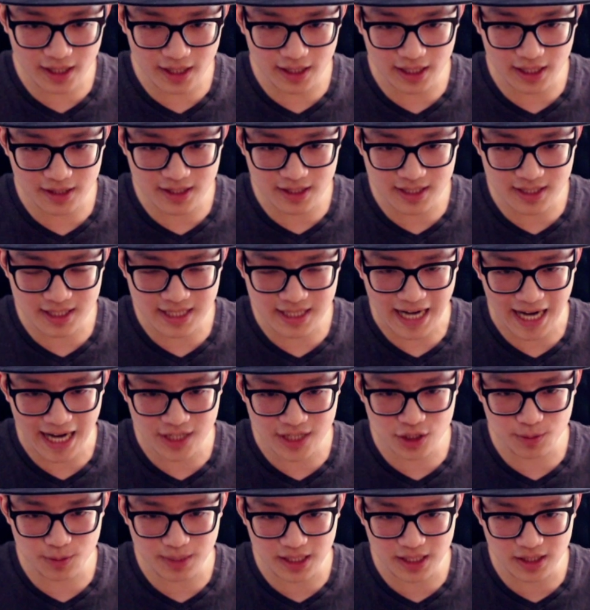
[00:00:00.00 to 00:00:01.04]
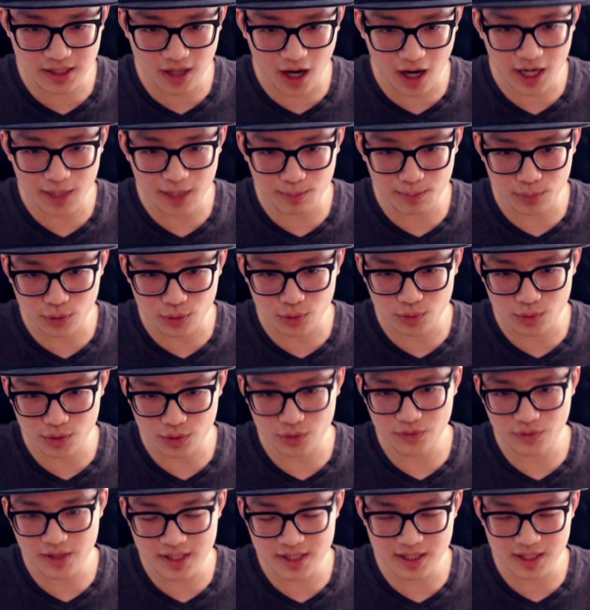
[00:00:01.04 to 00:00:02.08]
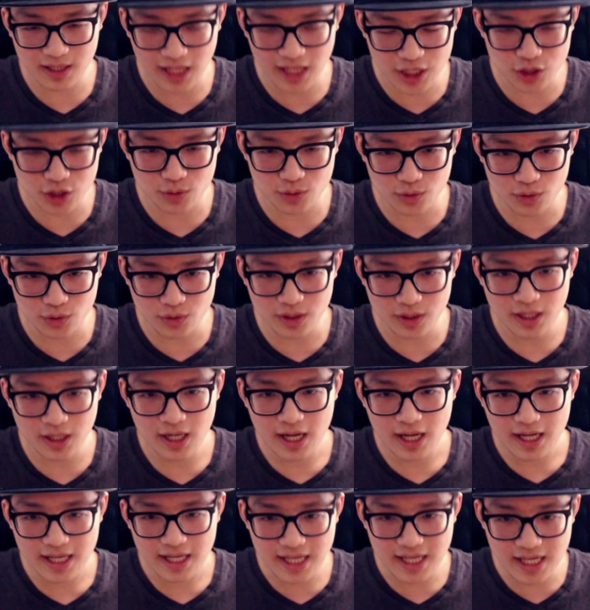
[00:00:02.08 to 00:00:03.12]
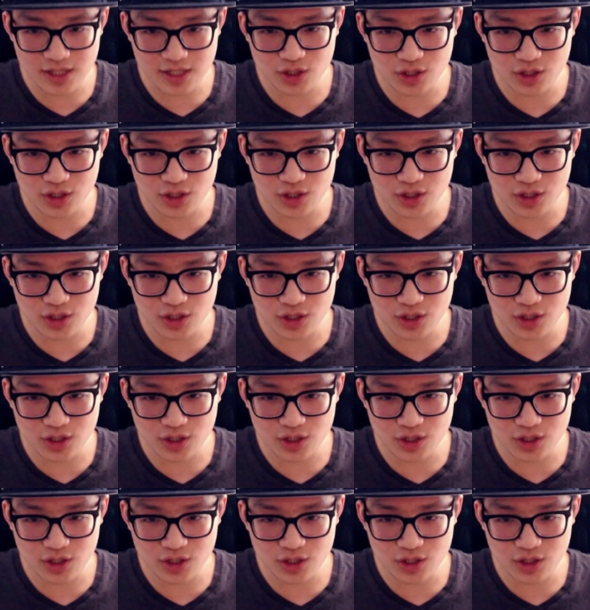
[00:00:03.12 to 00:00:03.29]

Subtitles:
Like, this just has to be not a blue rune. This is a legend rune. Okay,